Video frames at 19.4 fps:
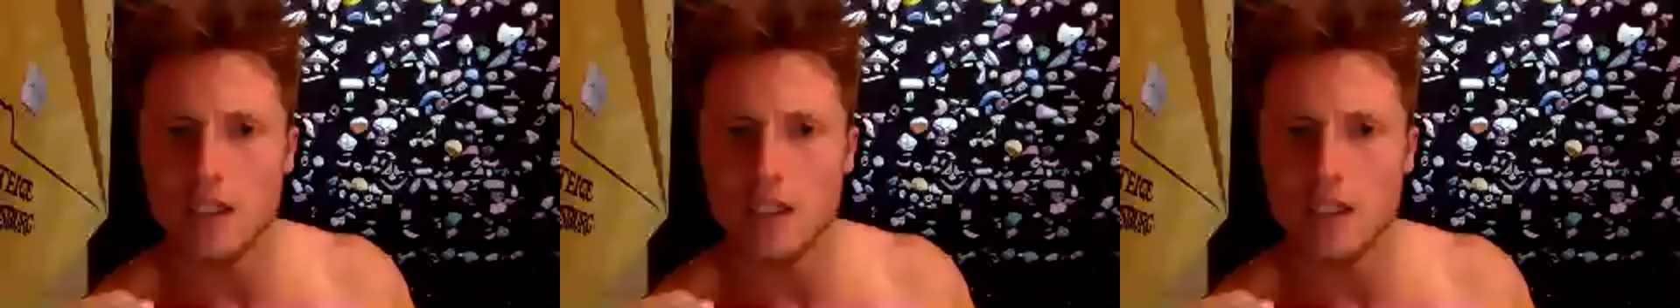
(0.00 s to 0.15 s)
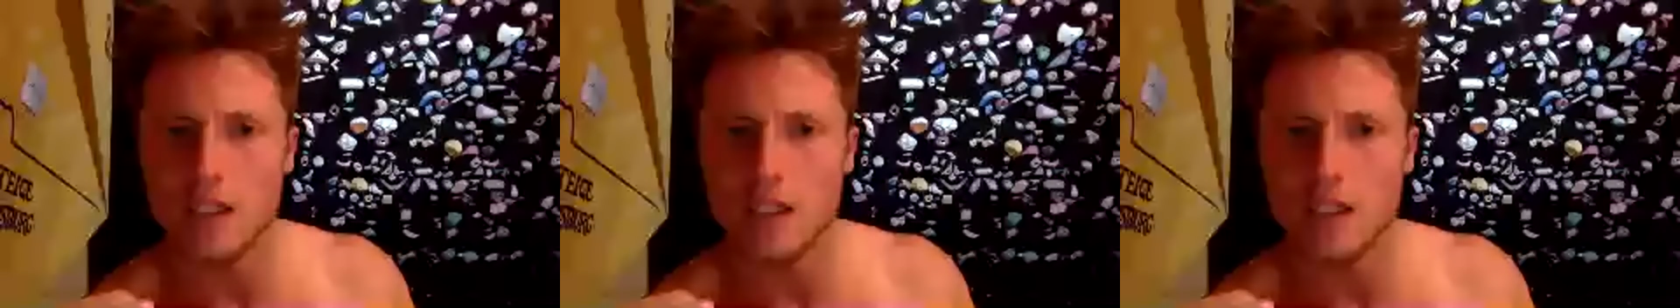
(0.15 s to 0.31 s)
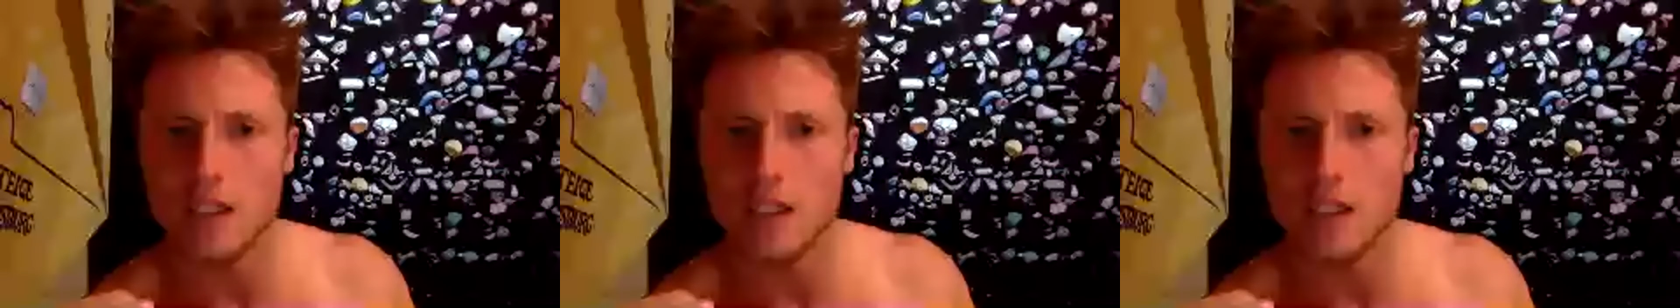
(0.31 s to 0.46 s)
You
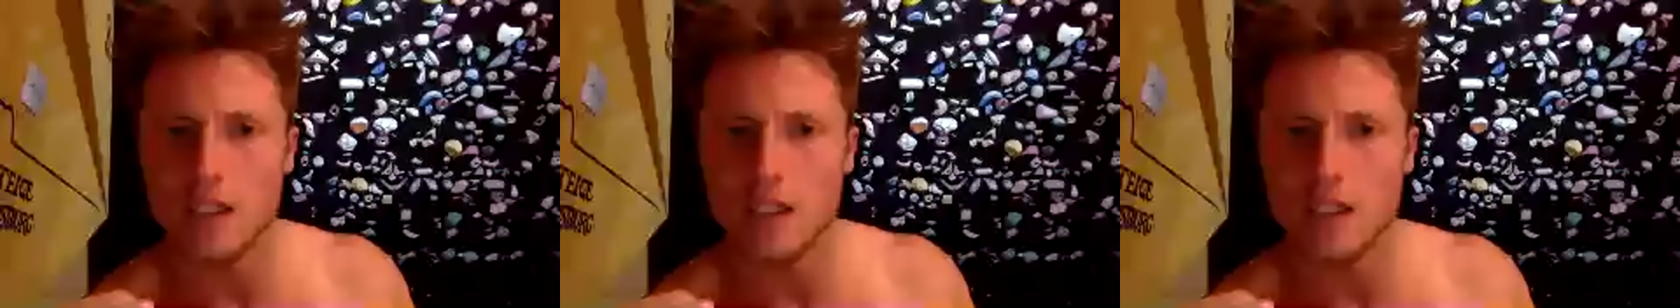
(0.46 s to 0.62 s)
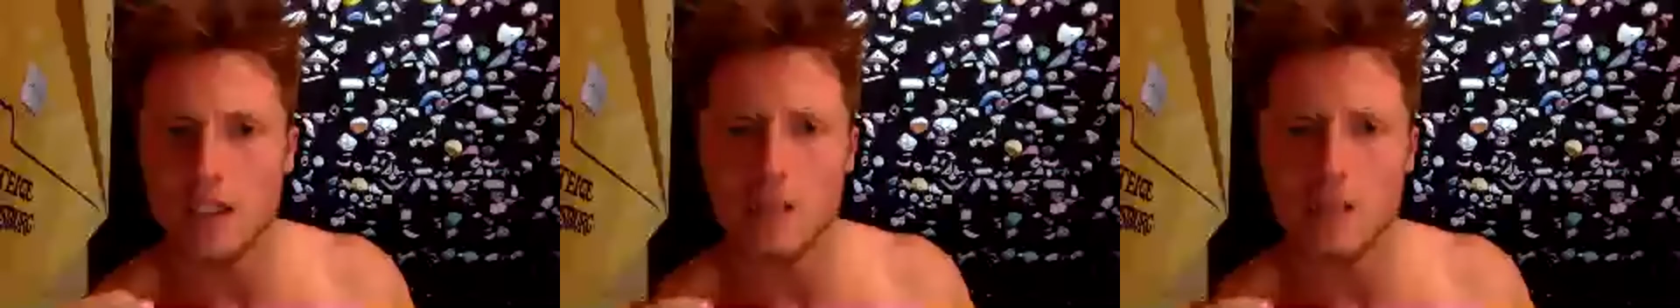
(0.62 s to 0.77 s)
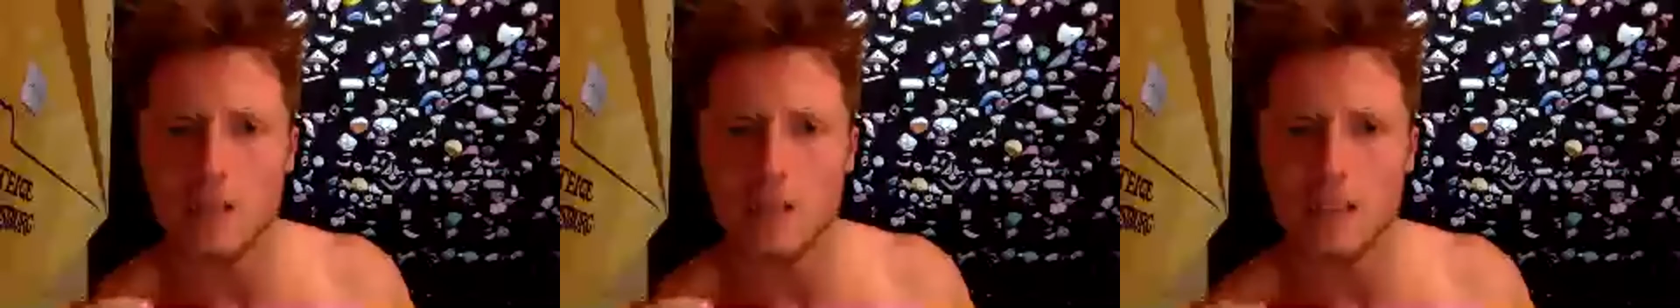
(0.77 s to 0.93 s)
could
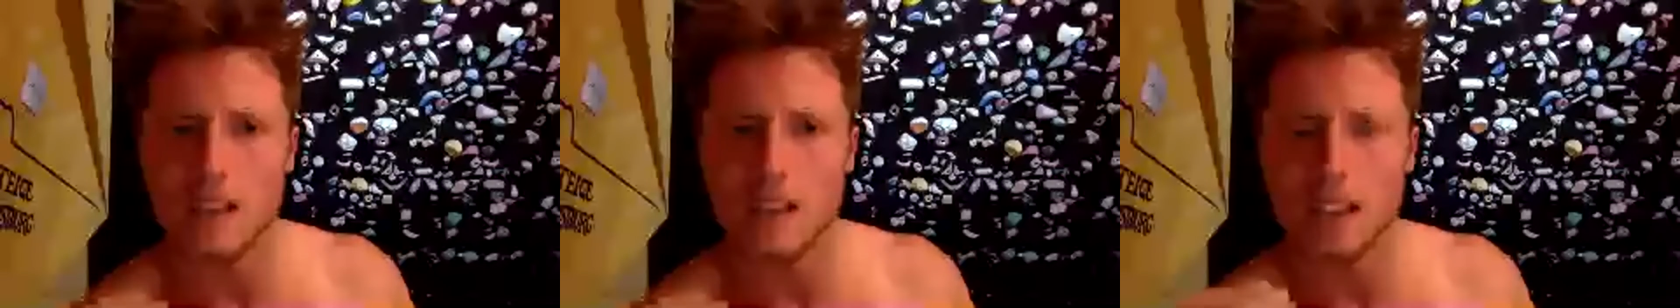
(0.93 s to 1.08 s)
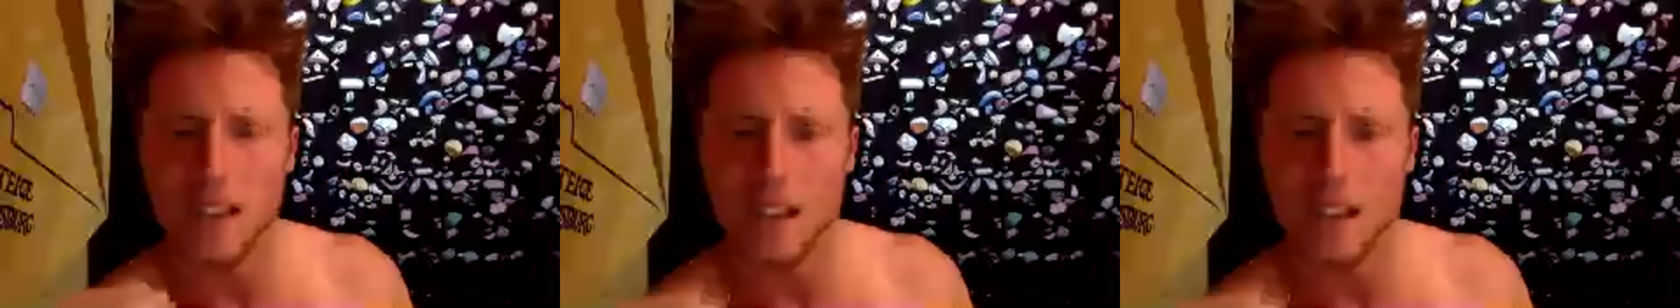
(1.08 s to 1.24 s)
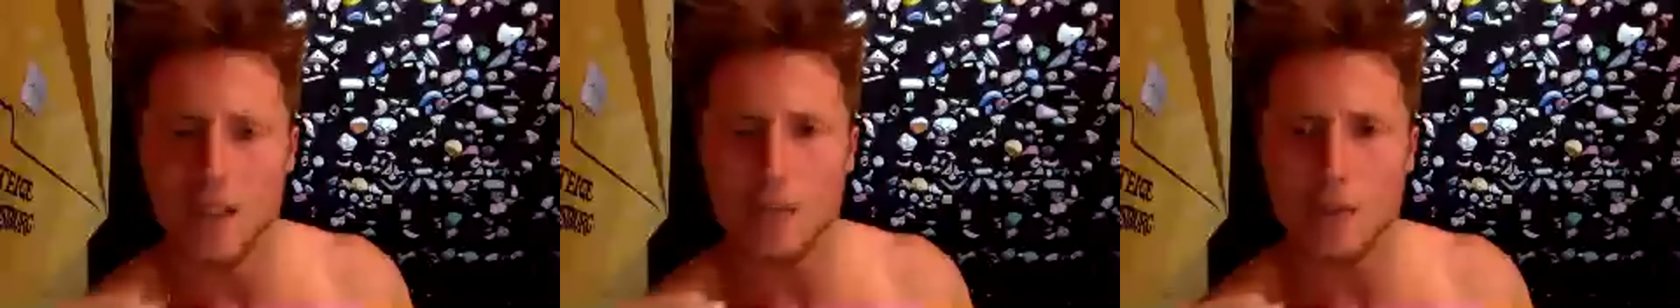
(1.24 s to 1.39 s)
already be a
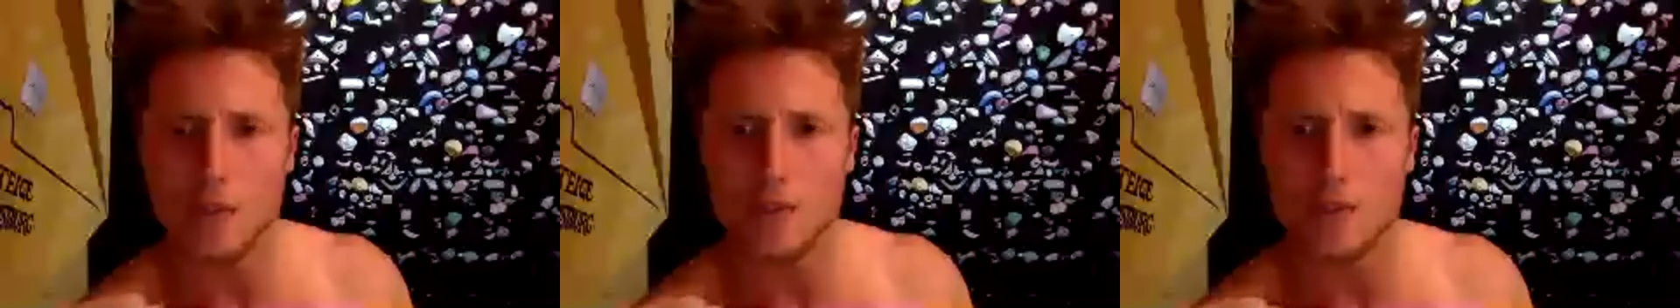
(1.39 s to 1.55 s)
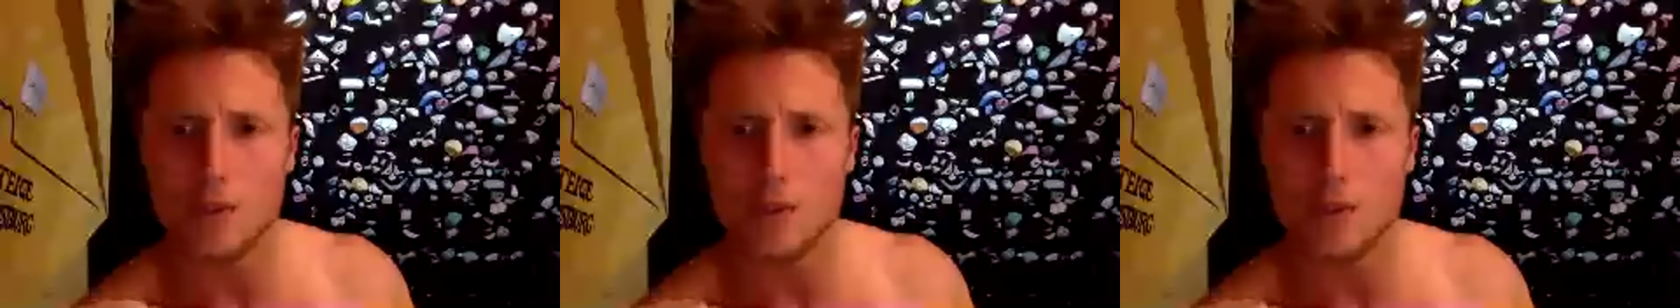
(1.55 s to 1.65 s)
climber